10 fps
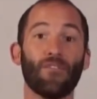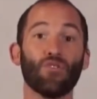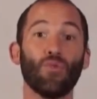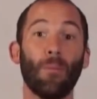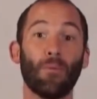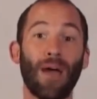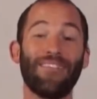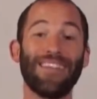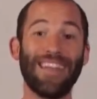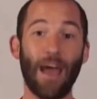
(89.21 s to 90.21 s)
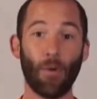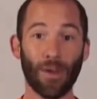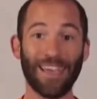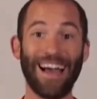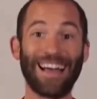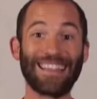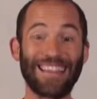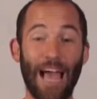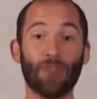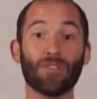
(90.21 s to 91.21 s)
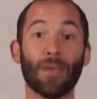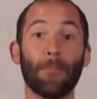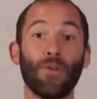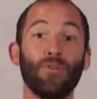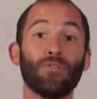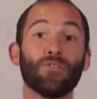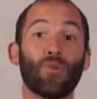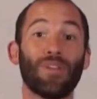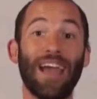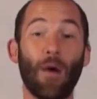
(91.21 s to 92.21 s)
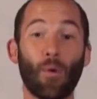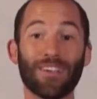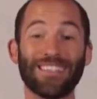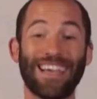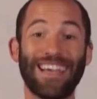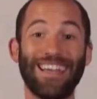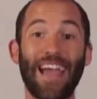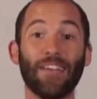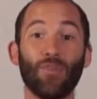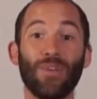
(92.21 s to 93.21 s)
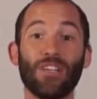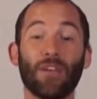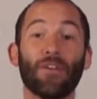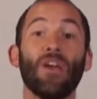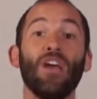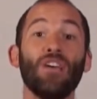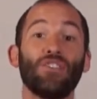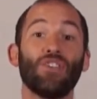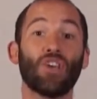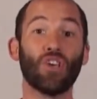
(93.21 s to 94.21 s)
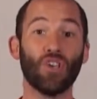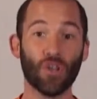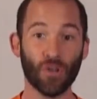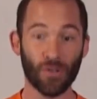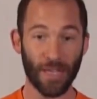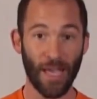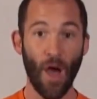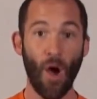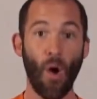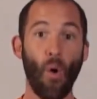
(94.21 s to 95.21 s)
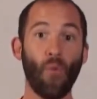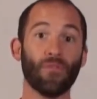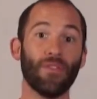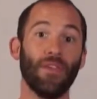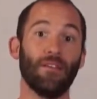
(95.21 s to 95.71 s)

Virtual Private Networking allows computers or networks to connect to each other securely over the